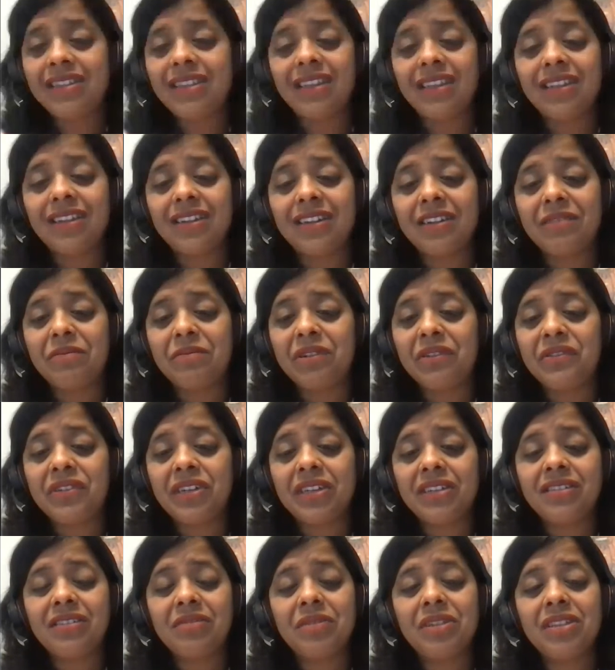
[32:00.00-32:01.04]
I said, the number of
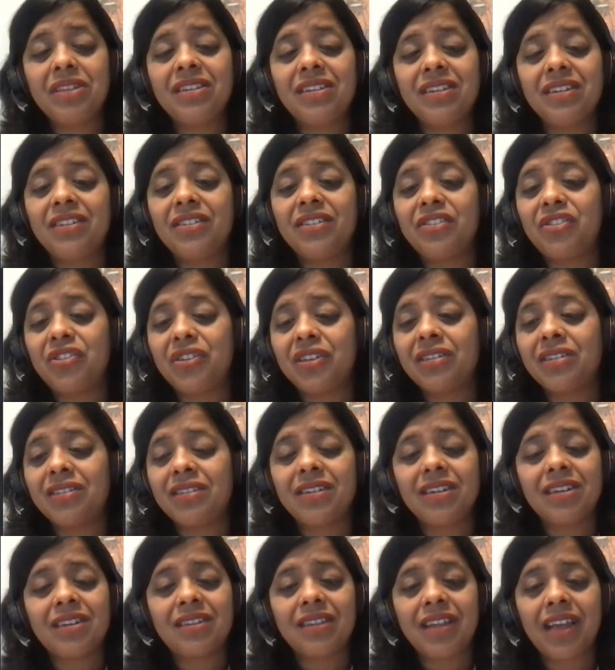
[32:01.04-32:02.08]
customers here is
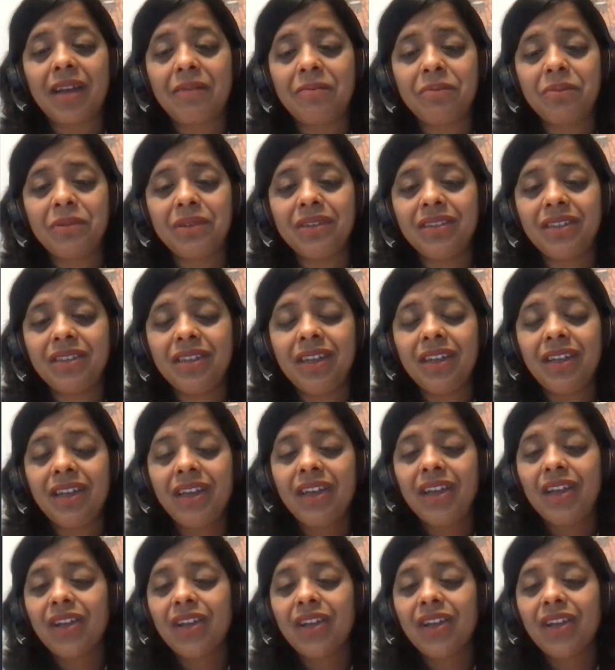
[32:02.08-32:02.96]
just an example.